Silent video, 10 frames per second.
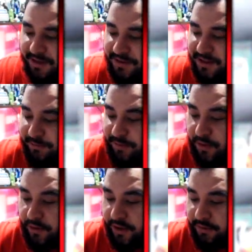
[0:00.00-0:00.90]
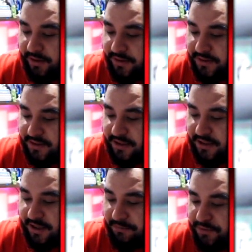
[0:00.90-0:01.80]
that's a little bit worrying because
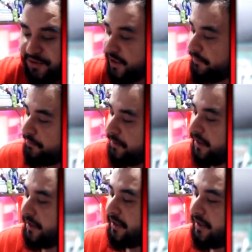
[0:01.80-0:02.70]
I'm using up my